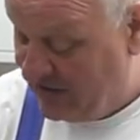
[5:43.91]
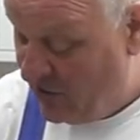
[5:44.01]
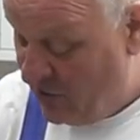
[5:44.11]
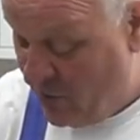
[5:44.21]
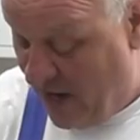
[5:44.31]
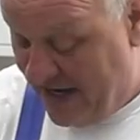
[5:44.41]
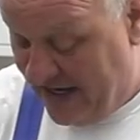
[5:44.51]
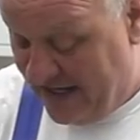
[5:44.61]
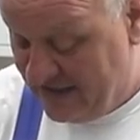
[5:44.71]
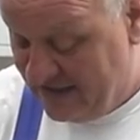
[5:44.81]
so the way
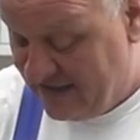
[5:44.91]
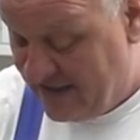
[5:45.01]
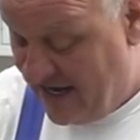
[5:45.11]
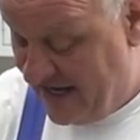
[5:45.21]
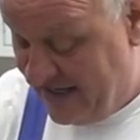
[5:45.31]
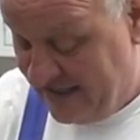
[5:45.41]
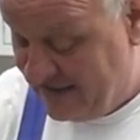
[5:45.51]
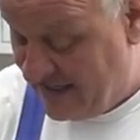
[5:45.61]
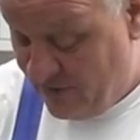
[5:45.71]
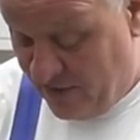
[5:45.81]
it's designed is that